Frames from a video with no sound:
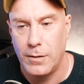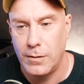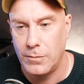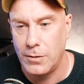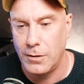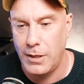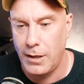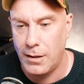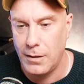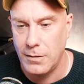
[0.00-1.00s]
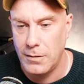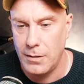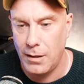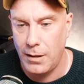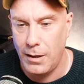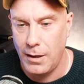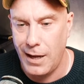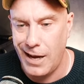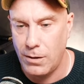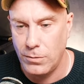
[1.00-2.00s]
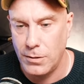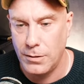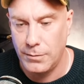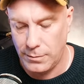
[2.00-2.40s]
I was going to take this thing out.